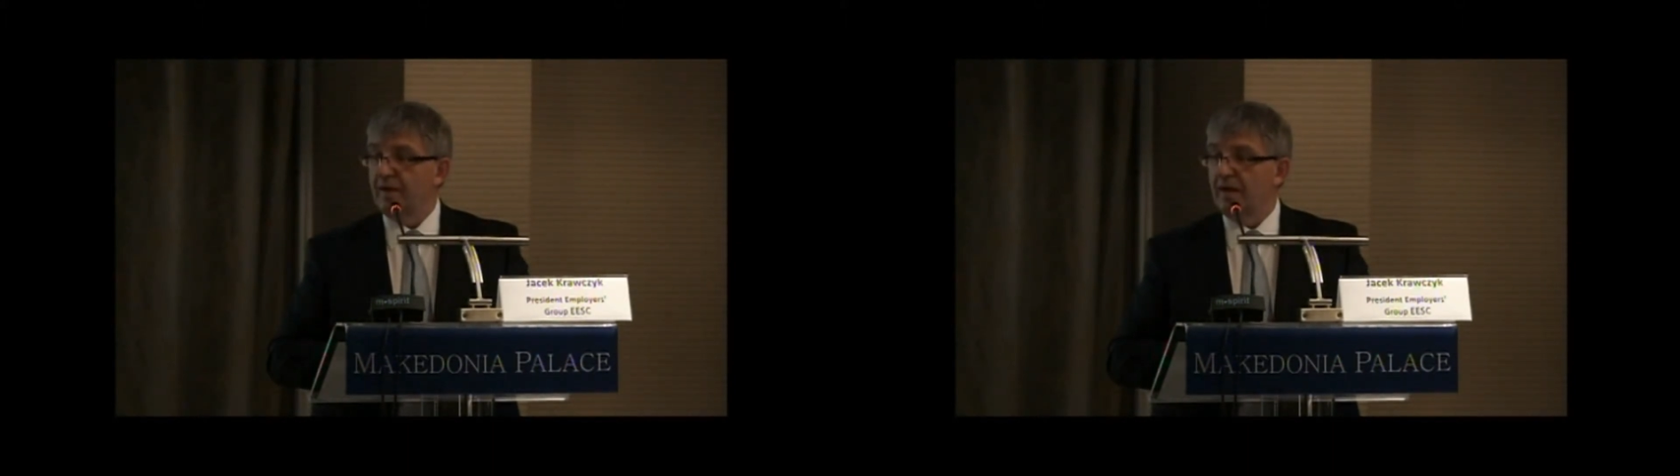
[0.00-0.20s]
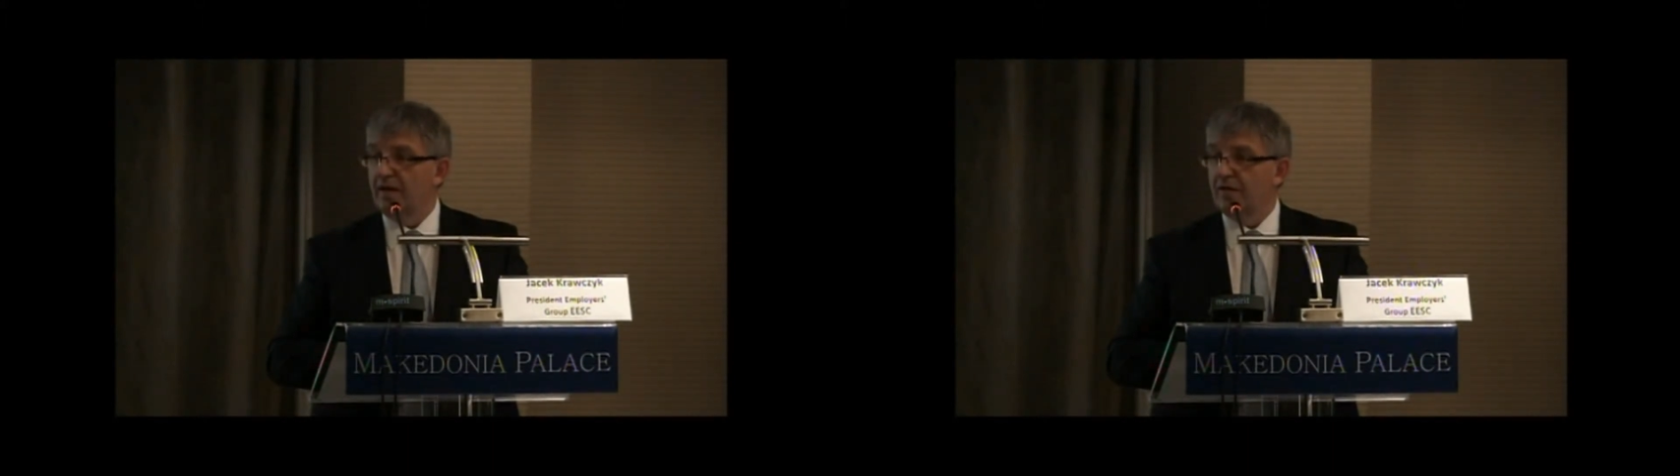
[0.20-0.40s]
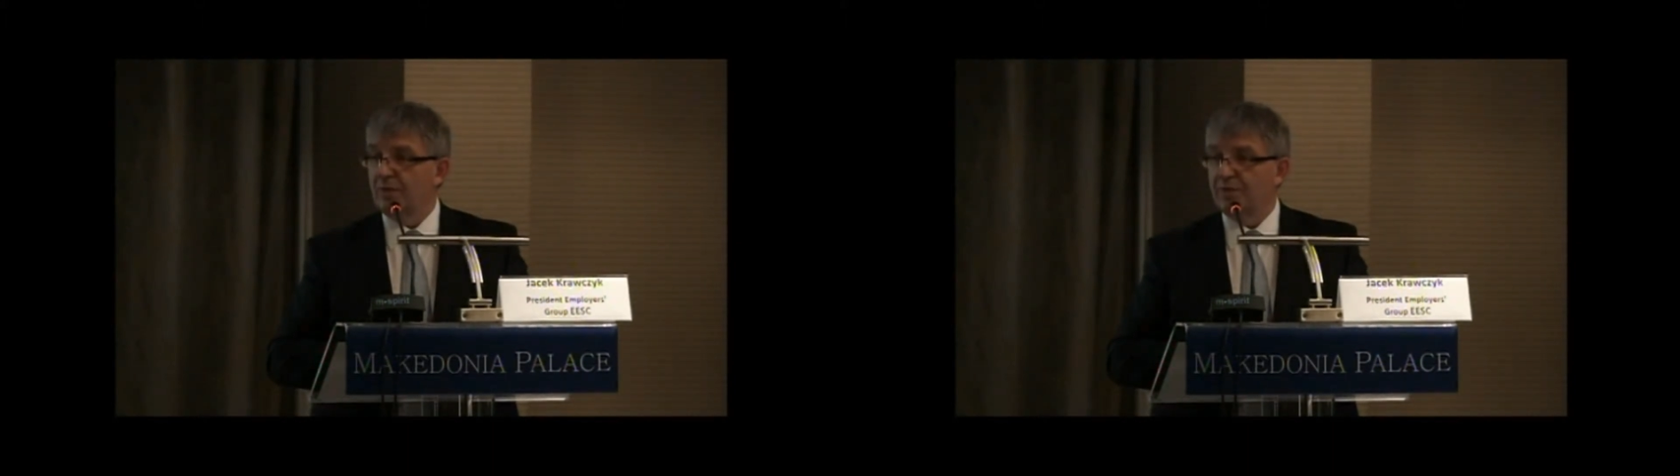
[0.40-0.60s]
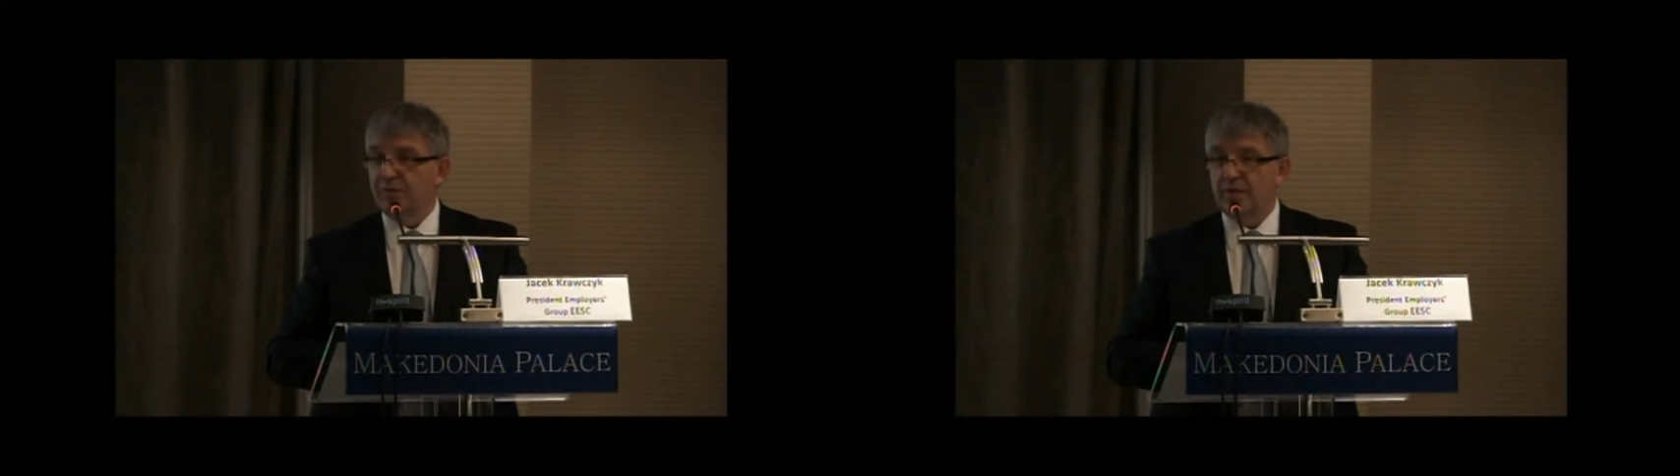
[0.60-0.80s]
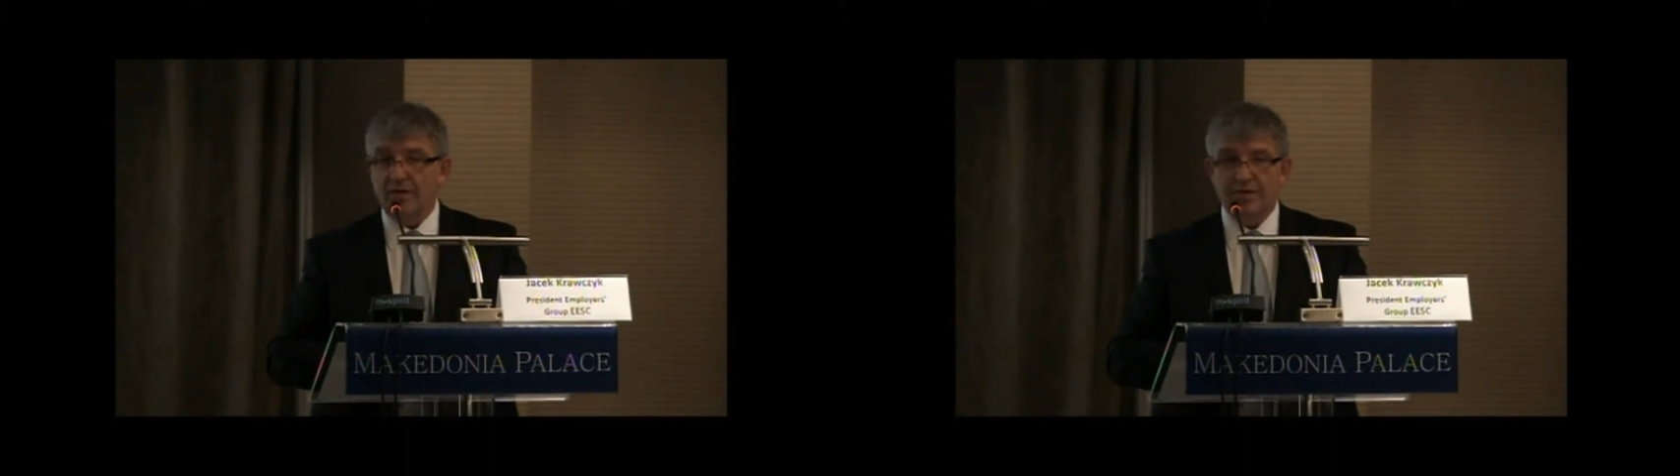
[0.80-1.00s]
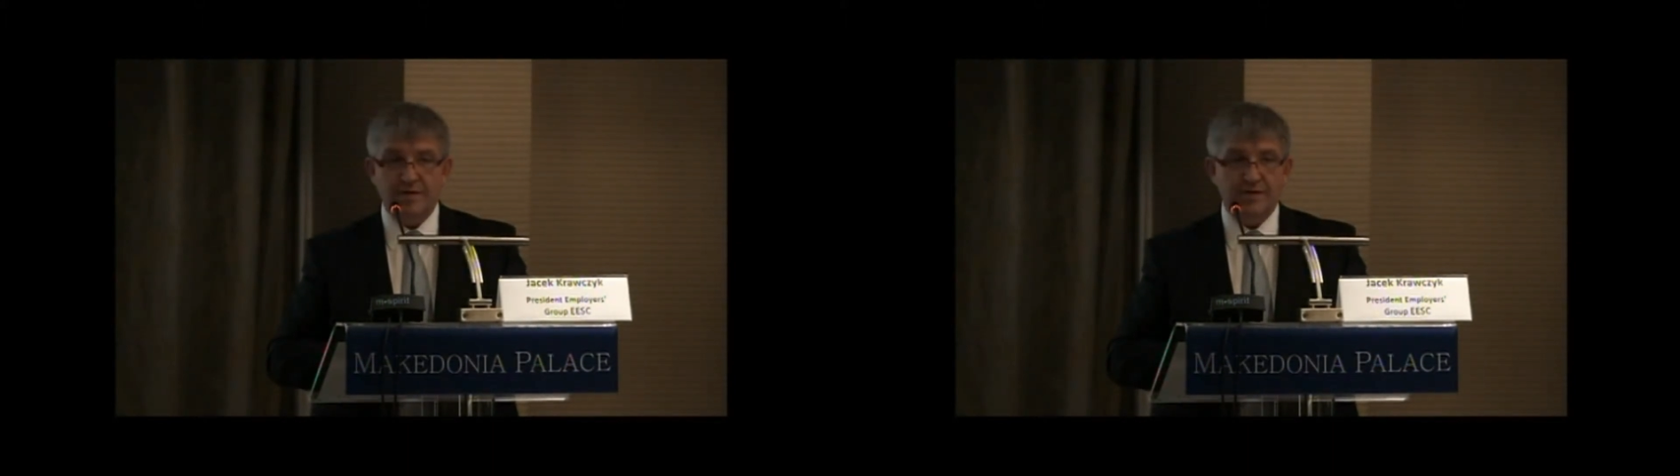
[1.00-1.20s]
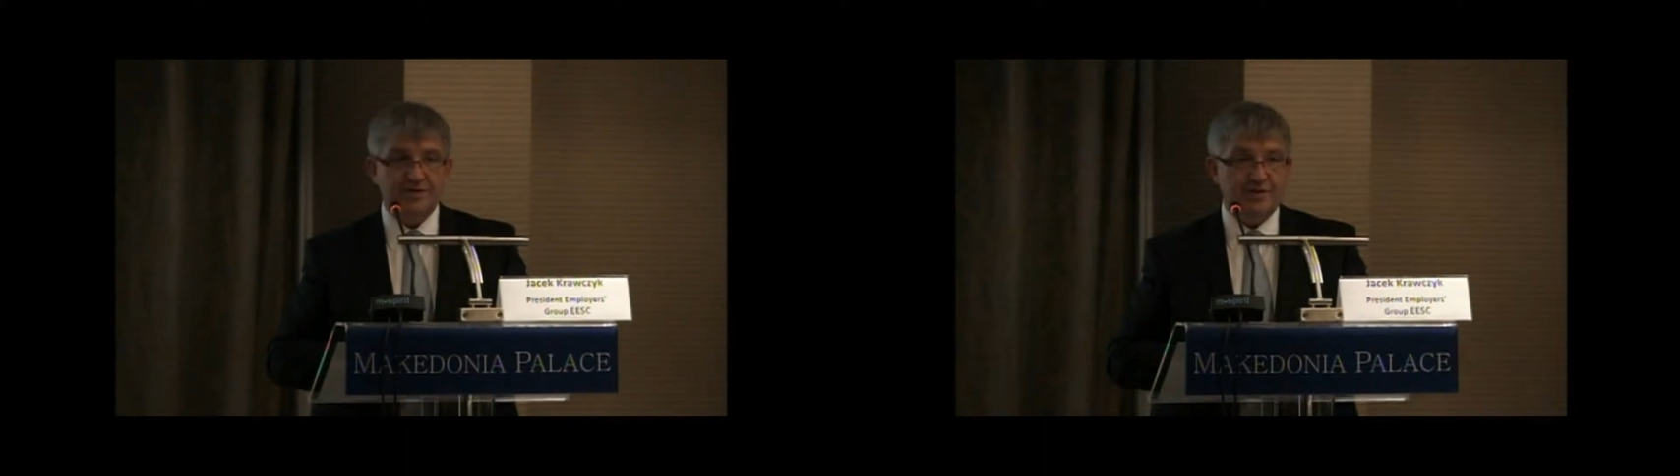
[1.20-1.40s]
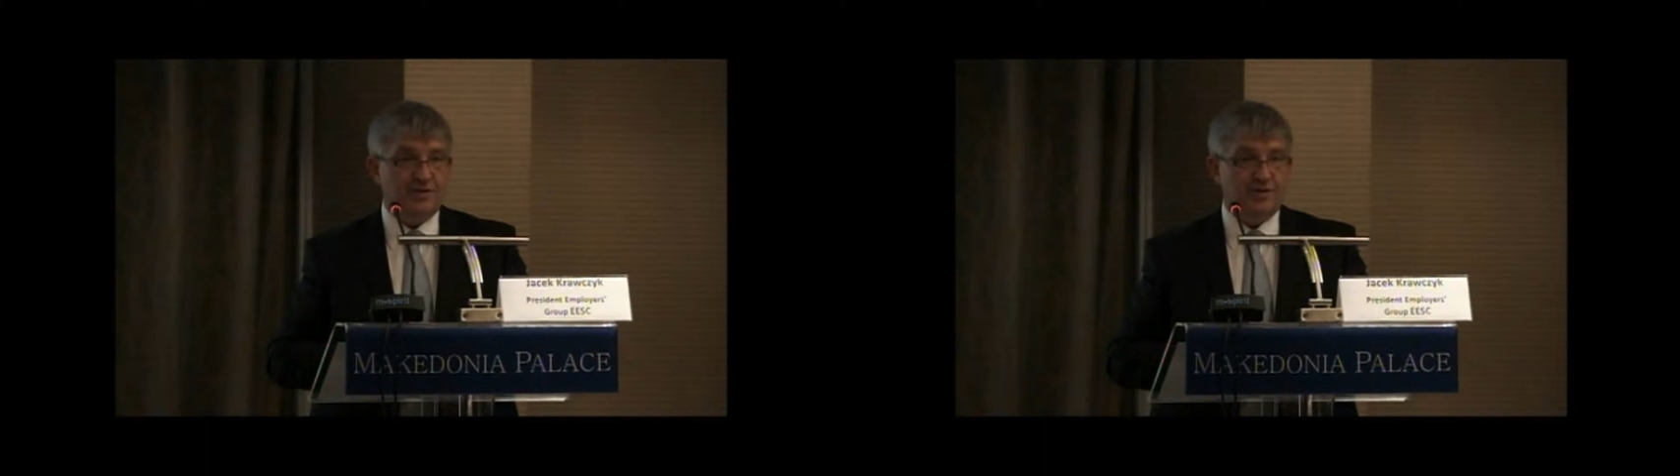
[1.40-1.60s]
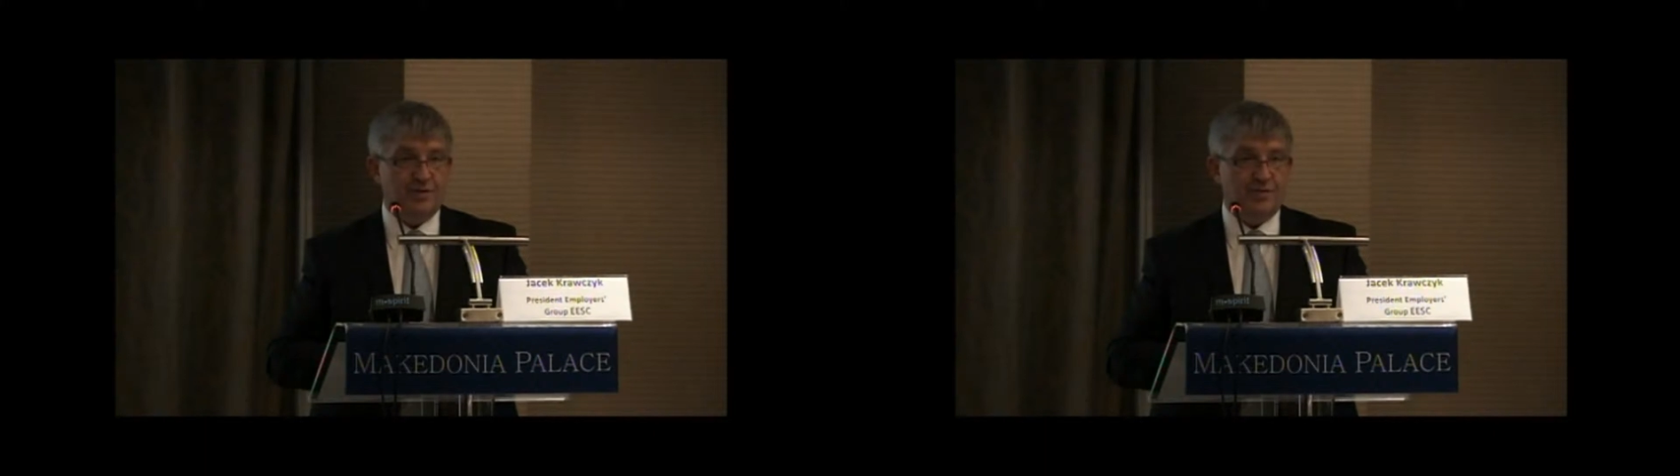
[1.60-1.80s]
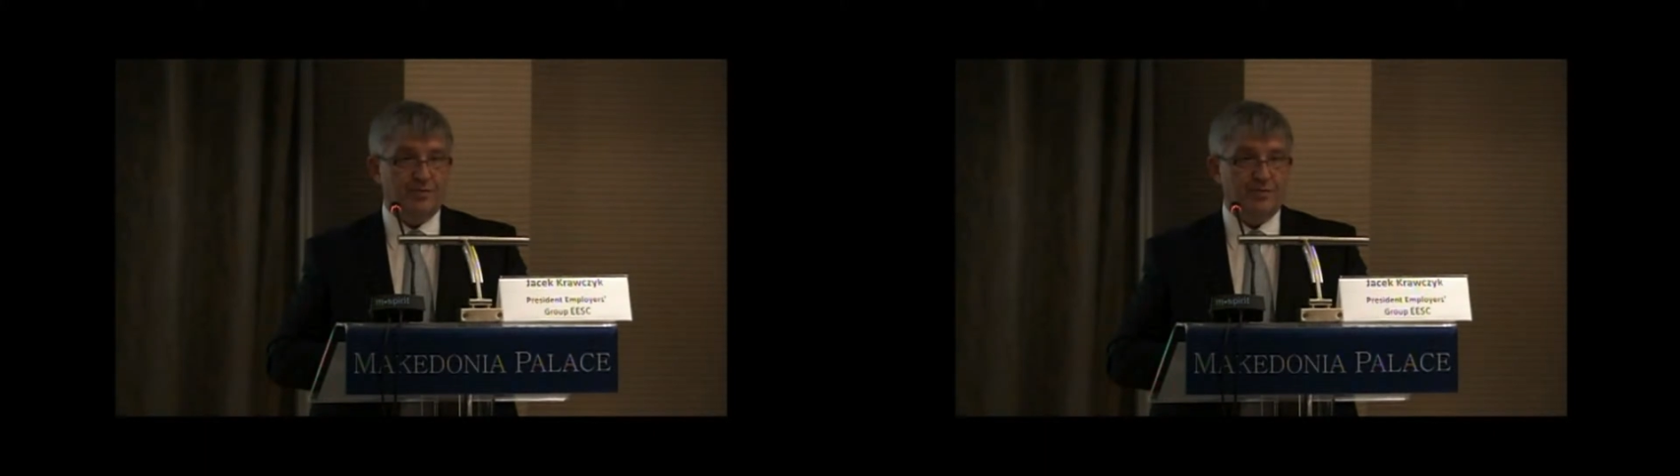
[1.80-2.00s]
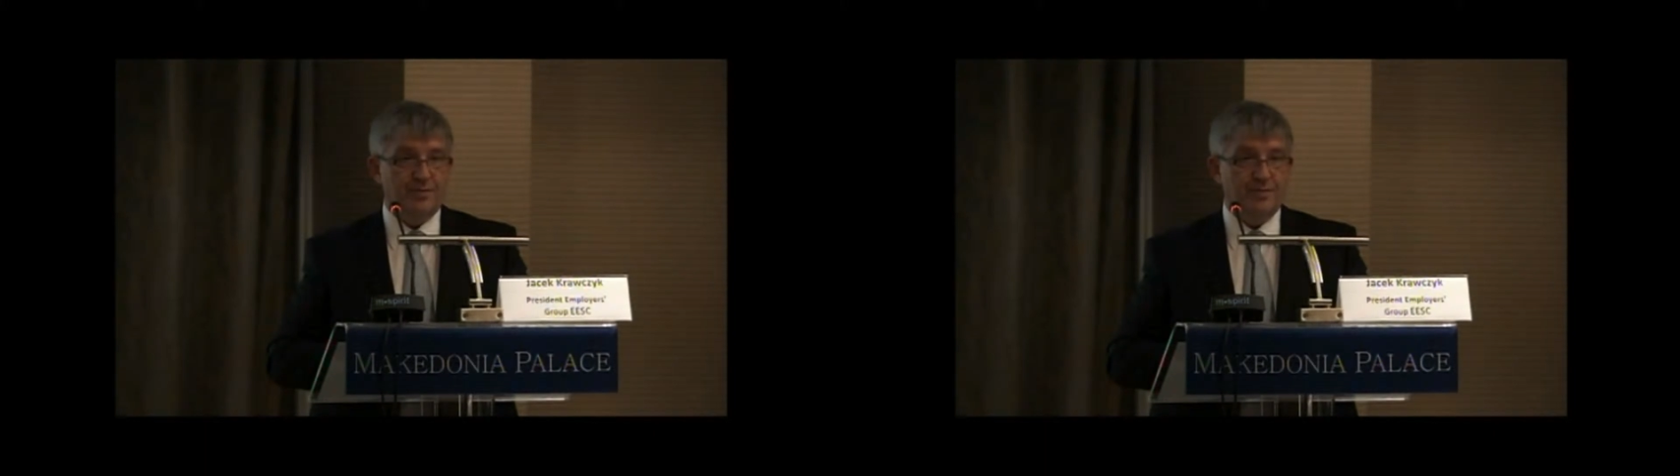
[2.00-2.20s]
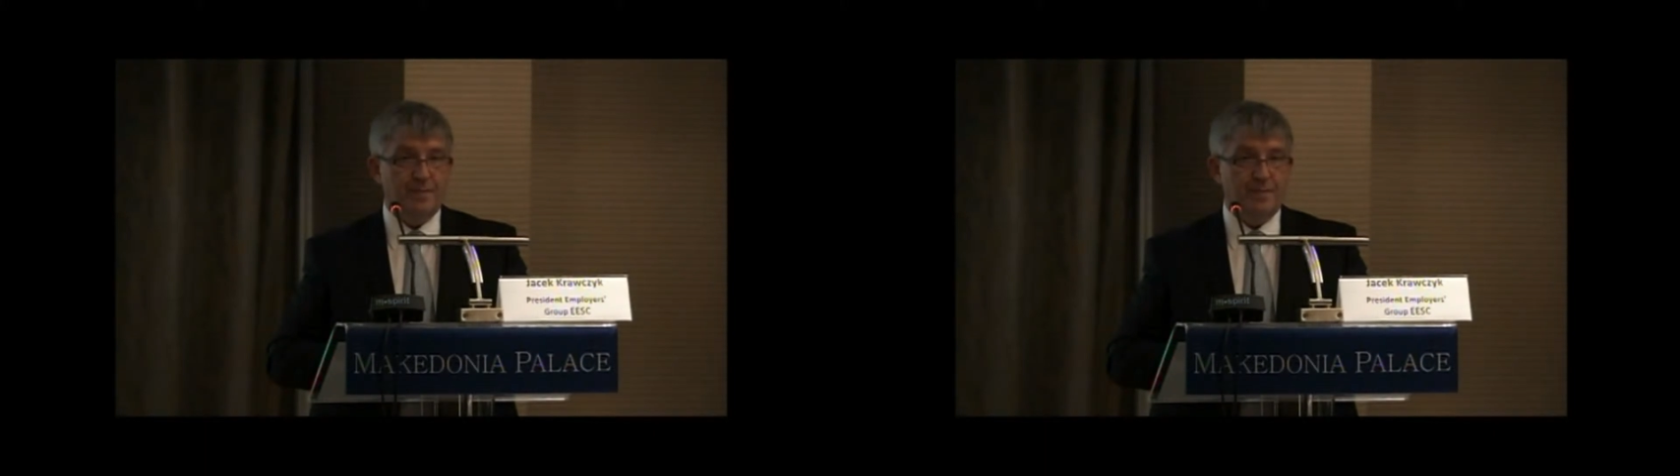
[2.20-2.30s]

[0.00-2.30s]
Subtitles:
and Group 3 are various NGOs.